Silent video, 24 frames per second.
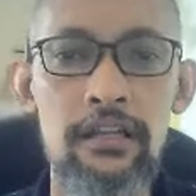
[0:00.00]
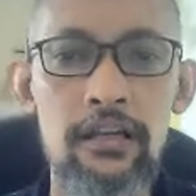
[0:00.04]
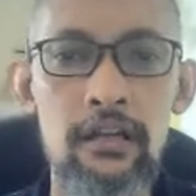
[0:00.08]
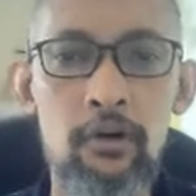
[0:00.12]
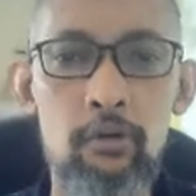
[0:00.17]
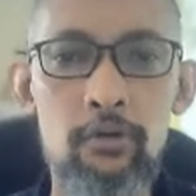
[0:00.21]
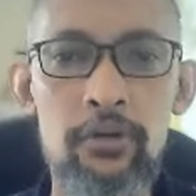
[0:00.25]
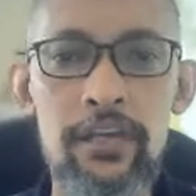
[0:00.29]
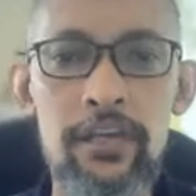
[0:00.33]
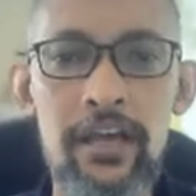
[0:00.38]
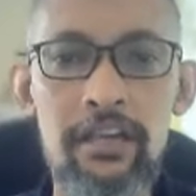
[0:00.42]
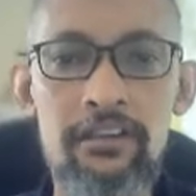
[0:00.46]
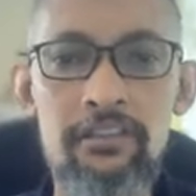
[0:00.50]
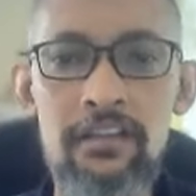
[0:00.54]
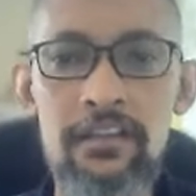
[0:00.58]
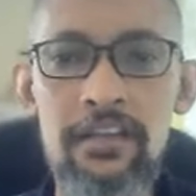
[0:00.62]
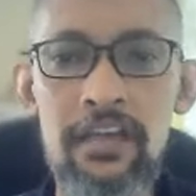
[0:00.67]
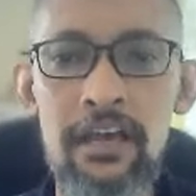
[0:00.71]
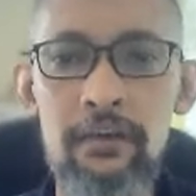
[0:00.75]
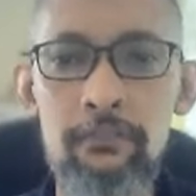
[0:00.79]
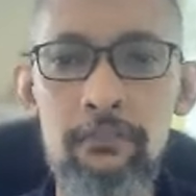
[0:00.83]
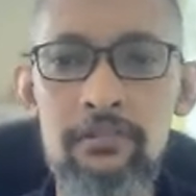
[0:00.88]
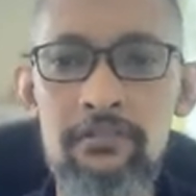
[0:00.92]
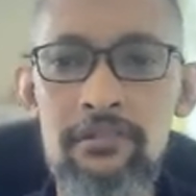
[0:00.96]
we actually
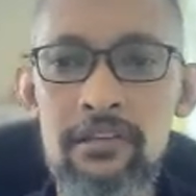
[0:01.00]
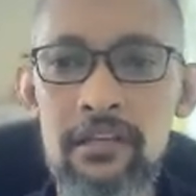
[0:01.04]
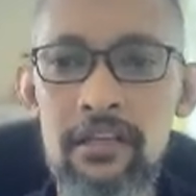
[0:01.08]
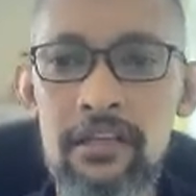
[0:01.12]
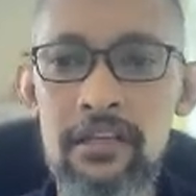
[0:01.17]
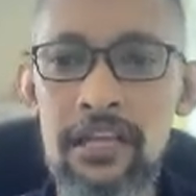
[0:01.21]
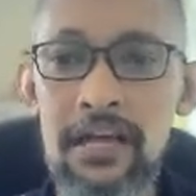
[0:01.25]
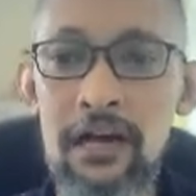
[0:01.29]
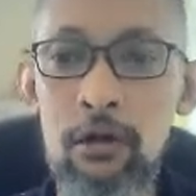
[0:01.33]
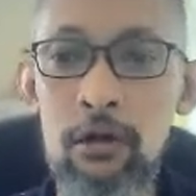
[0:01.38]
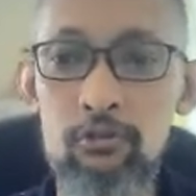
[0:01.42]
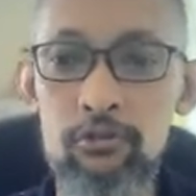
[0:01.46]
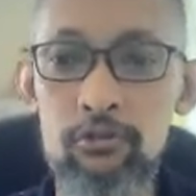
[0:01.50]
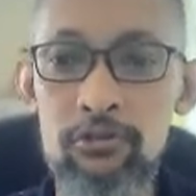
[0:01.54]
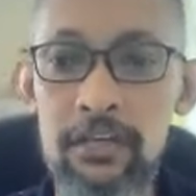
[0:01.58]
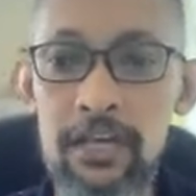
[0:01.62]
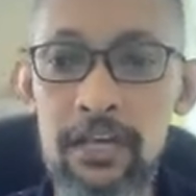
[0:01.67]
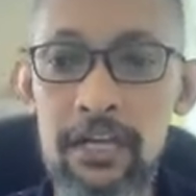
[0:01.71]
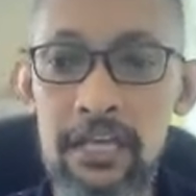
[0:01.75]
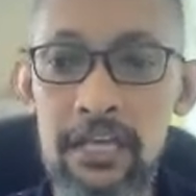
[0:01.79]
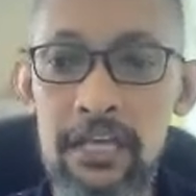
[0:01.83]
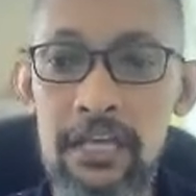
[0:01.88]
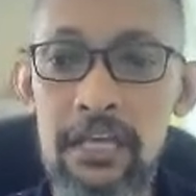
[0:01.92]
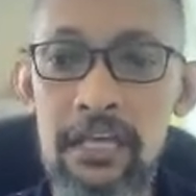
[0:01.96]
have decided
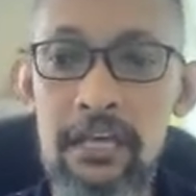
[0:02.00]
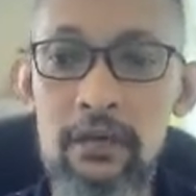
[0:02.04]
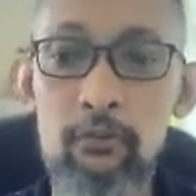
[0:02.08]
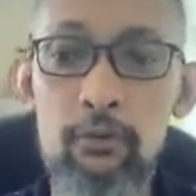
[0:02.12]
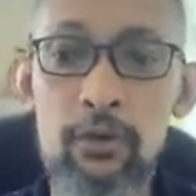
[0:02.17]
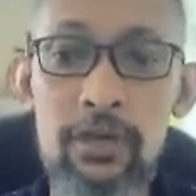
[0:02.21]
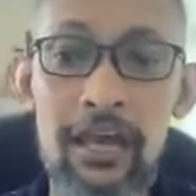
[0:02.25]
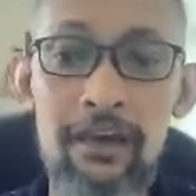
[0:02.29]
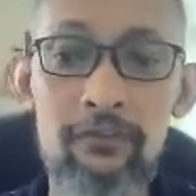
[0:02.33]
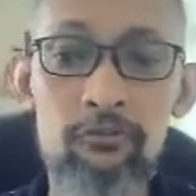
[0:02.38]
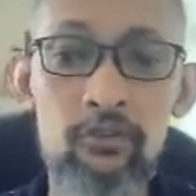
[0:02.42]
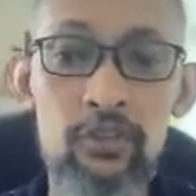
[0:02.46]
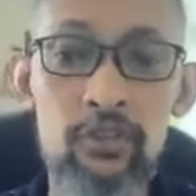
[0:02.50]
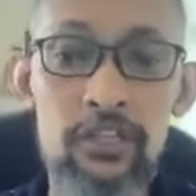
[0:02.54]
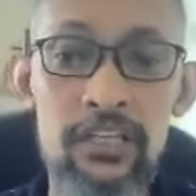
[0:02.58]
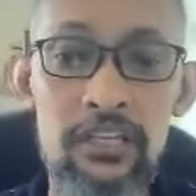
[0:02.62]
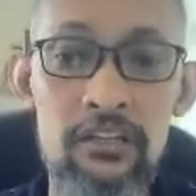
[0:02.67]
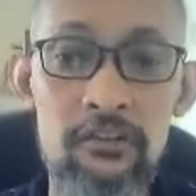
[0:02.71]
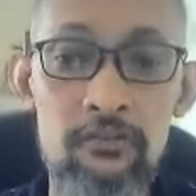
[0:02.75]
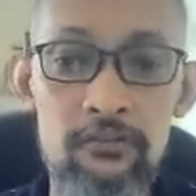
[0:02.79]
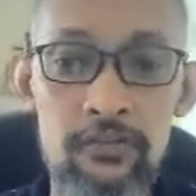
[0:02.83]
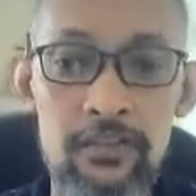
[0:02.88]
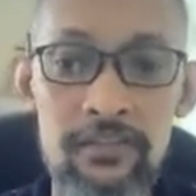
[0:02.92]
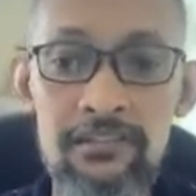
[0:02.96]
outside, okay, we have to
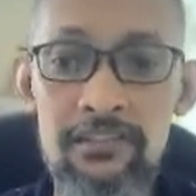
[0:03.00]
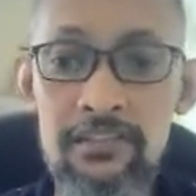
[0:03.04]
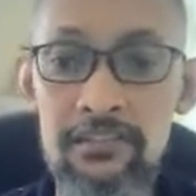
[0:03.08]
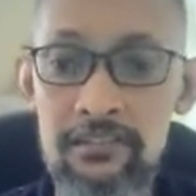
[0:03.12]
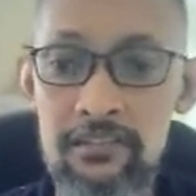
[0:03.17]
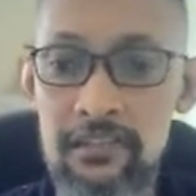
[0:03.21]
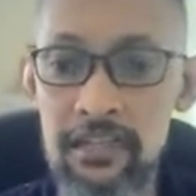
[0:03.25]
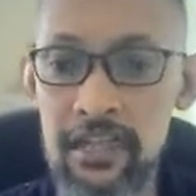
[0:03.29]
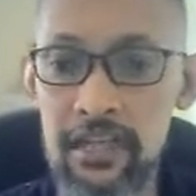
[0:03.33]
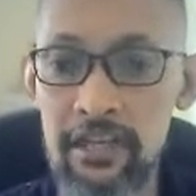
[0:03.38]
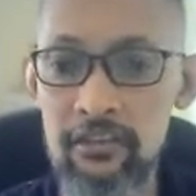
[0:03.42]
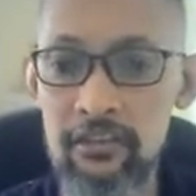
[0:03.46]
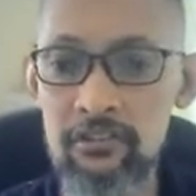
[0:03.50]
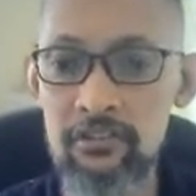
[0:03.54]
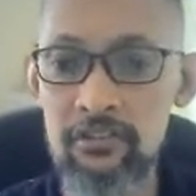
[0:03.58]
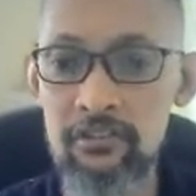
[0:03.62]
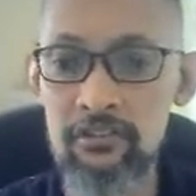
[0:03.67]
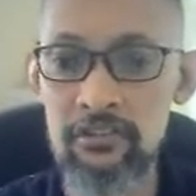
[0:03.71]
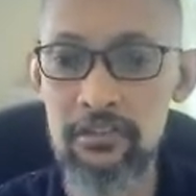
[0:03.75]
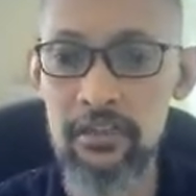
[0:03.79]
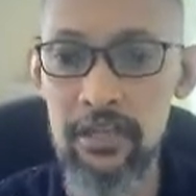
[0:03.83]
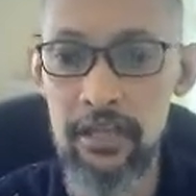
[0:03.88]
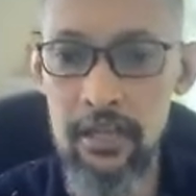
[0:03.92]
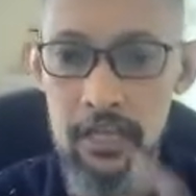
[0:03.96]
inverse the selections
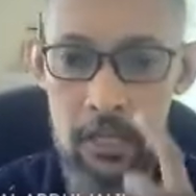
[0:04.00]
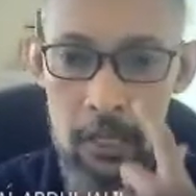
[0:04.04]
there.